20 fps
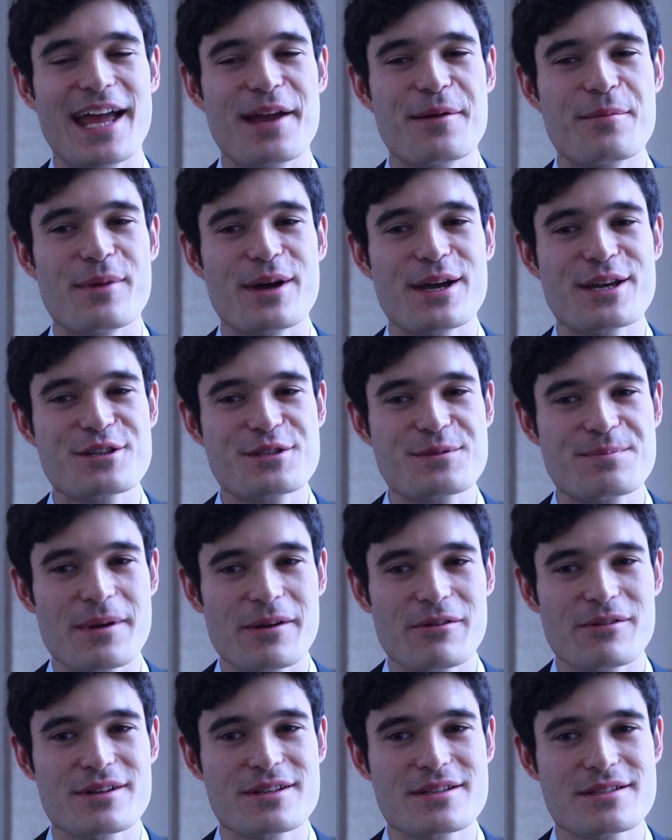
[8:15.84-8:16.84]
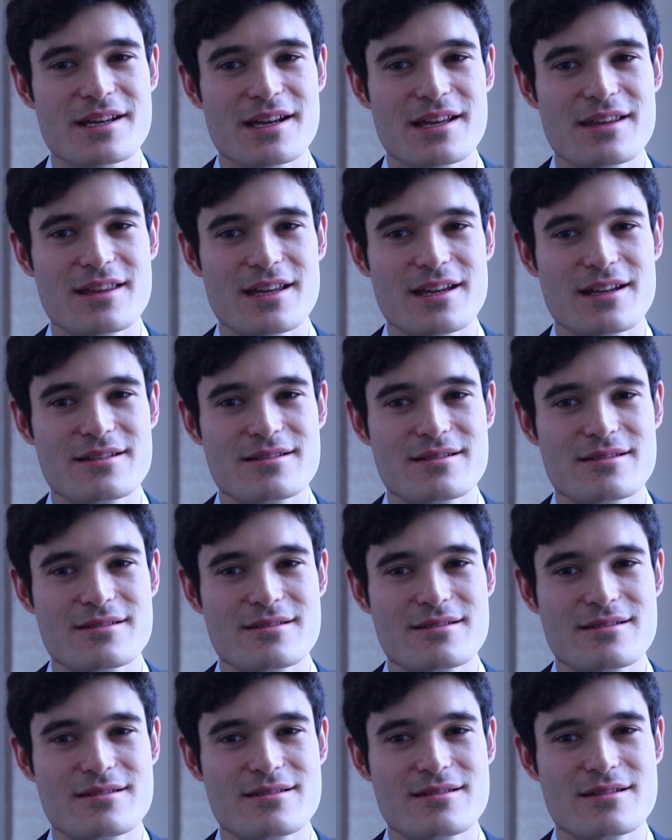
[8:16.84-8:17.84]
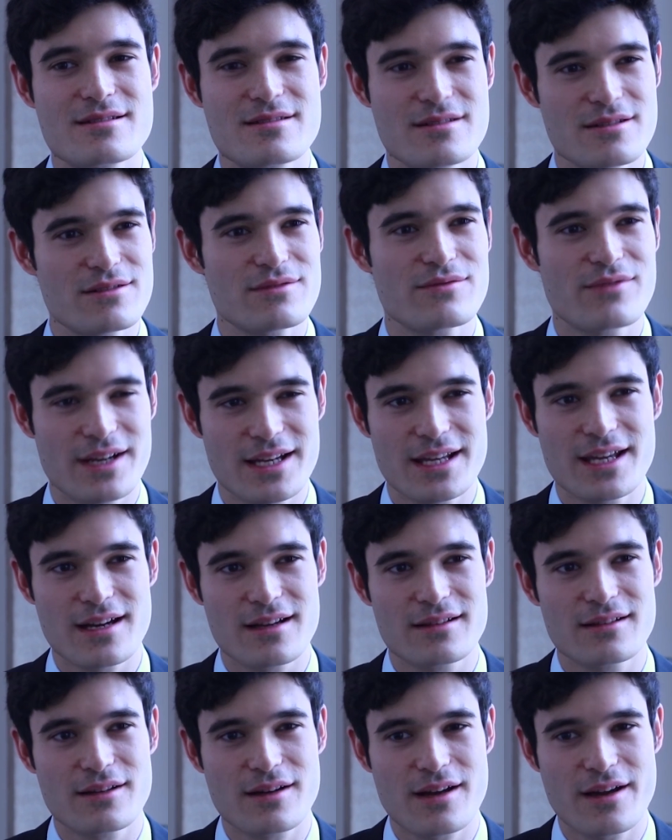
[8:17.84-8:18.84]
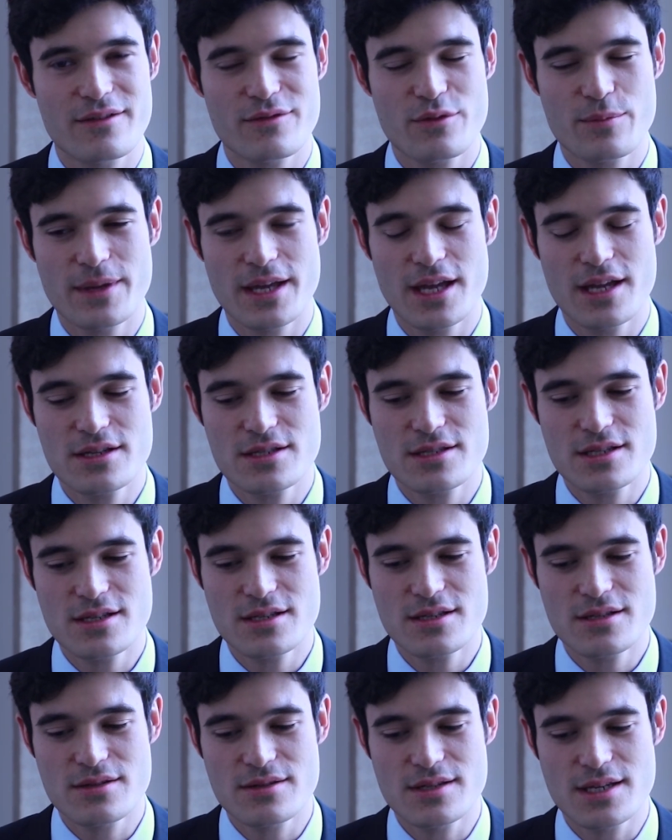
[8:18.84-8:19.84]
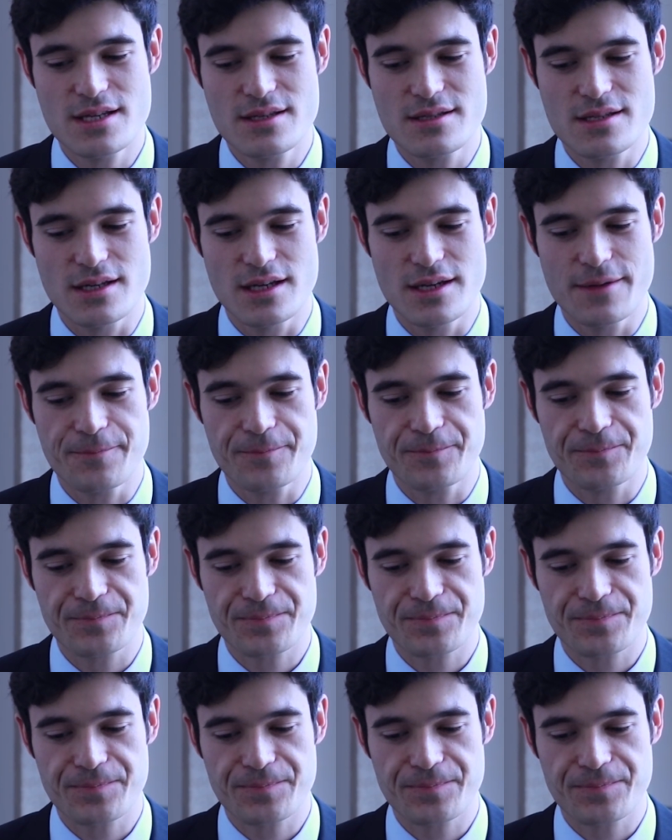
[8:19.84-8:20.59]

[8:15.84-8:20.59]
in my experience, I think to do and really get a lot out of a PhD, you